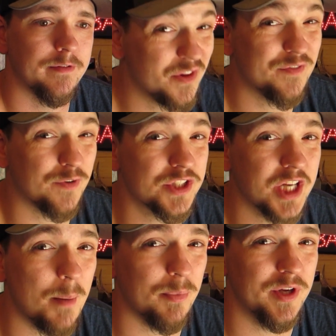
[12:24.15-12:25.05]
For the first
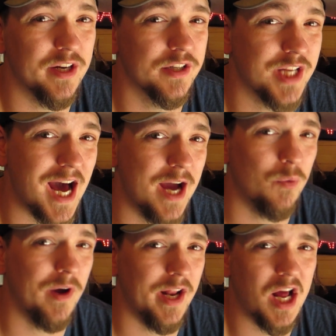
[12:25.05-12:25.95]
couple years
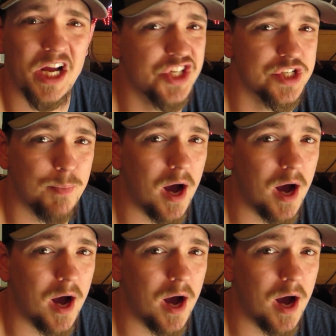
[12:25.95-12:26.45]
I just